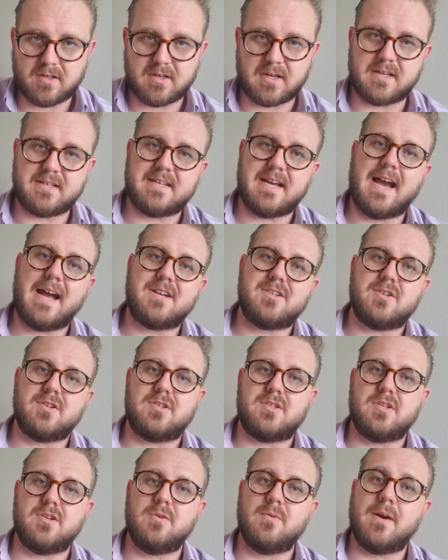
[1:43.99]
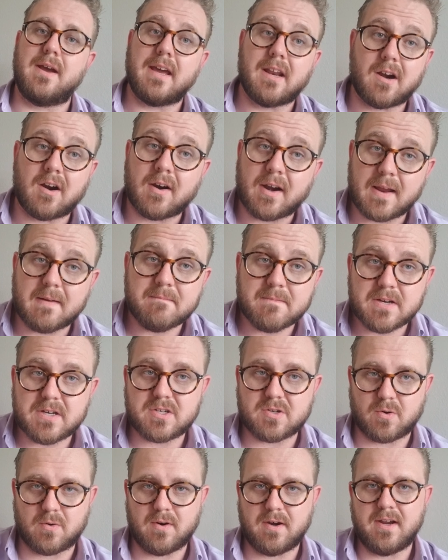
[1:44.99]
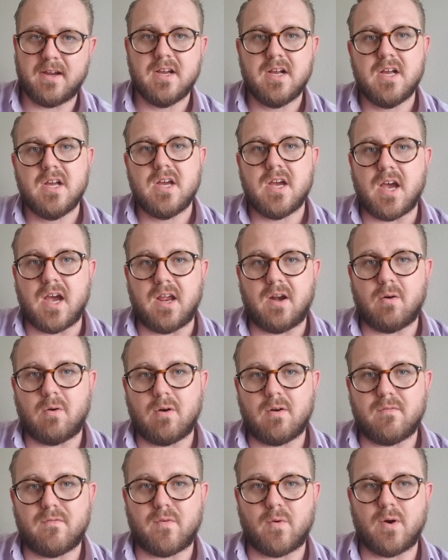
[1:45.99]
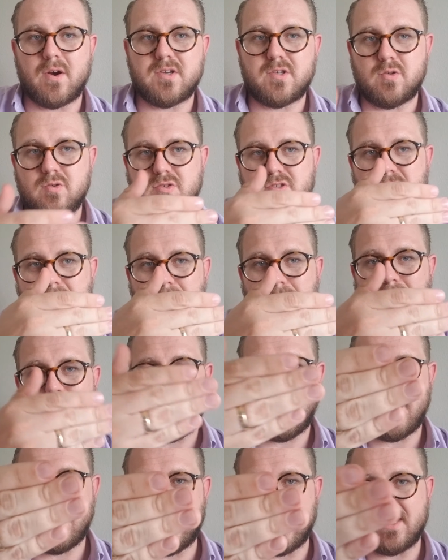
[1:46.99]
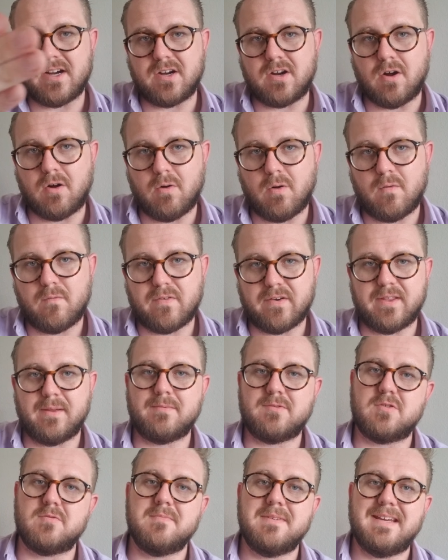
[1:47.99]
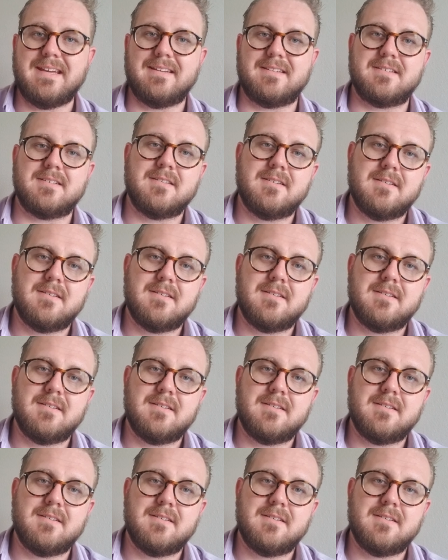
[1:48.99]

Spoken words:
attach it to in our inventory in order for it to supply a goal for them to meet.